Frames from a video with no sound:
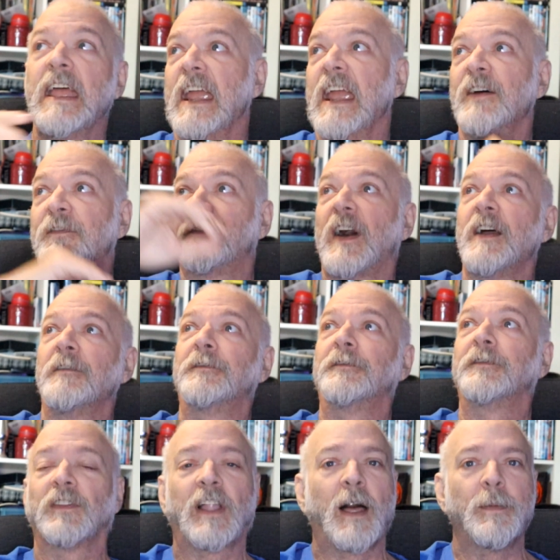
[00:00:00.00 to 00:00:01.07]
If I
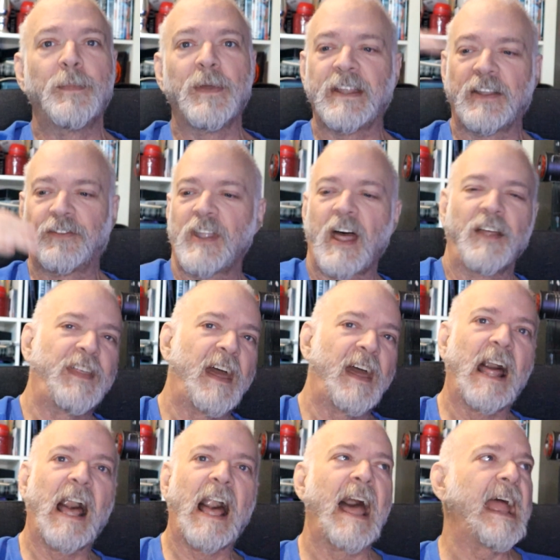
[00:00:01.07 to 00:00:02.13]
flub it, it's not that
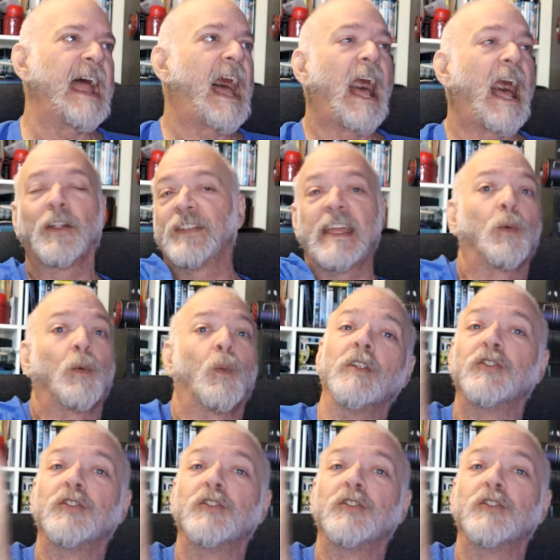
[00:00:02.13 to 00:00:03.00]
high. I'll take 1